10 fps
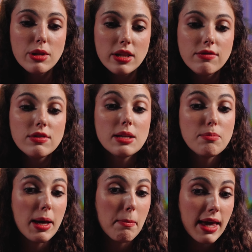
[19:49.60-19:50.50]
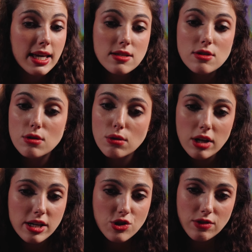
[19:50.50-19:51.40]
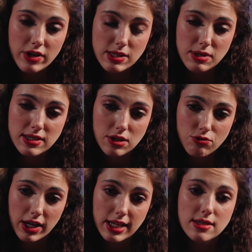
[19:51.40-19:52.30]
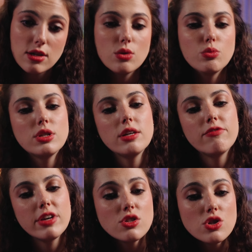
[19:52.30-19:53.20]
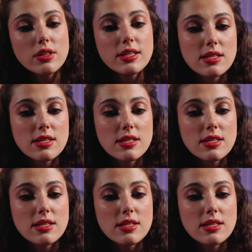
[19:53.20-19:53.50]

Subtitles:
believed that by making too large investments in trades, you would eventually